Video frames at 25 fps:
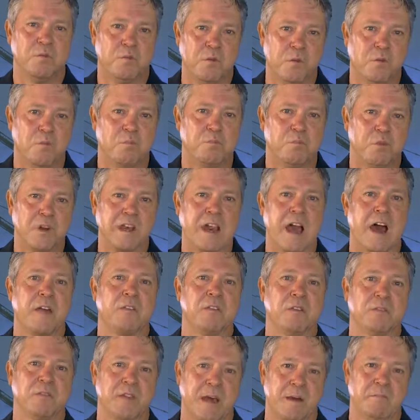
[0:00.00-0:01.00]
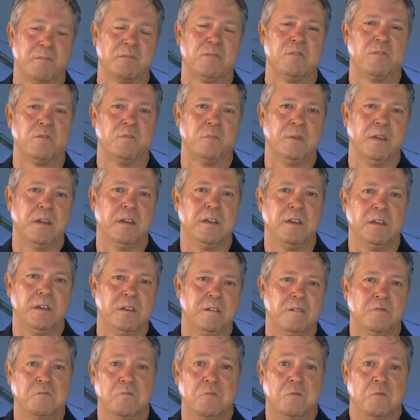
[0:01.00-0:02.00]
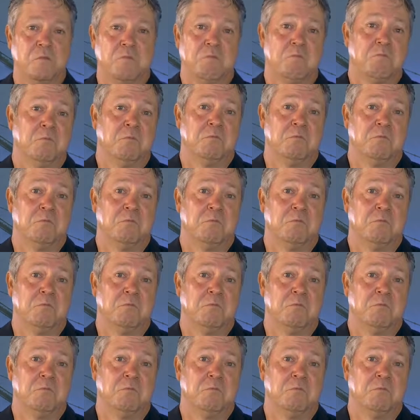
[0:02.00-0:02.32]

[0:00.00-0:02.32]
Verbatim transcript: will bring others up to be to